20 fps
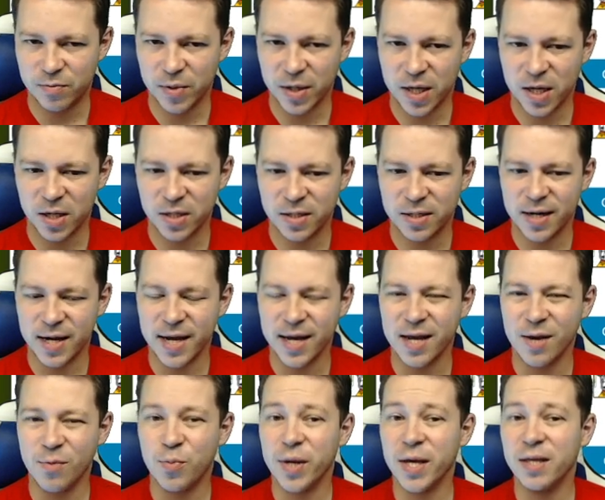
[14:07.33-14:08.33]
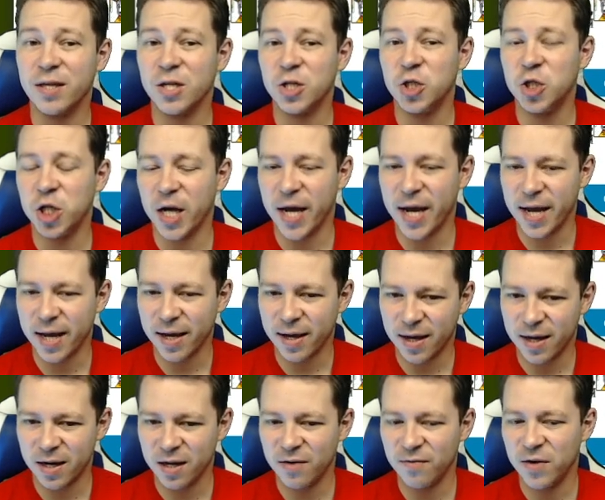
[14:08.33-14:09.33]
because then I can play the Jack,
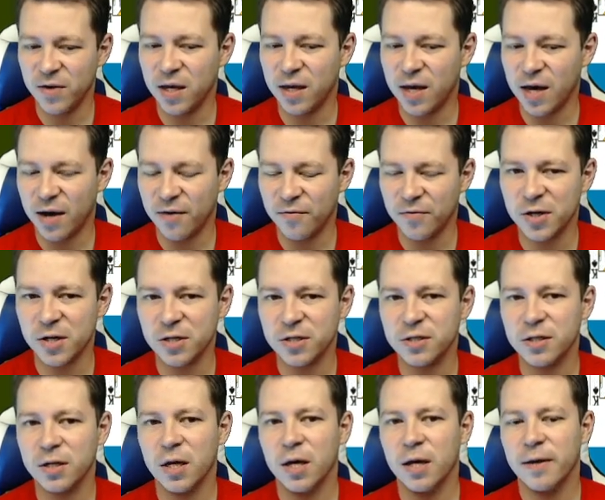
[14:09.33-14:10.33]
and if he covers,